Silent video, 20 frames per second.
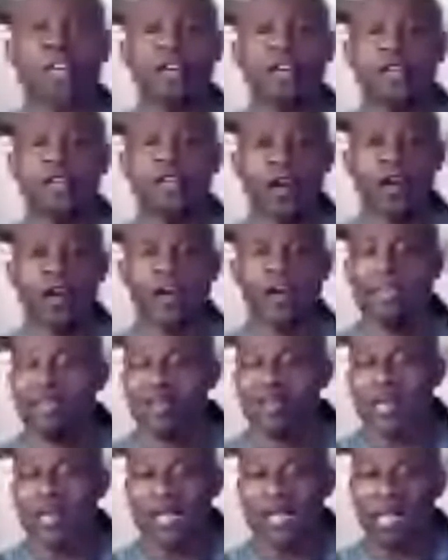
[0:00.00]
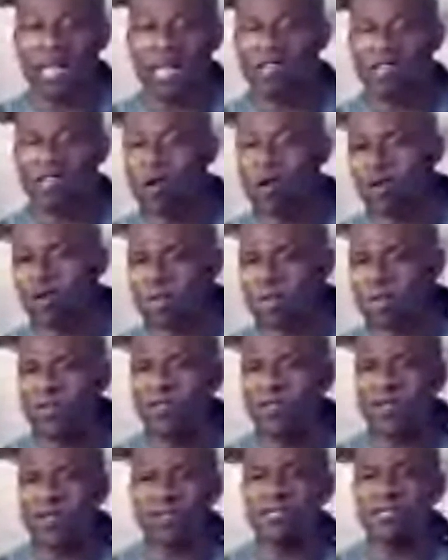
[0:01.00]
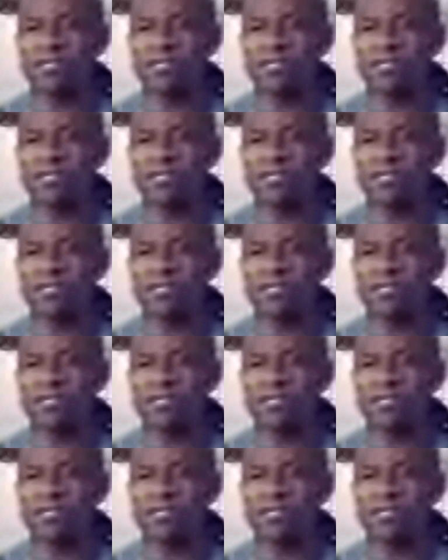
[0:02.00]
All right, not getting caught up in the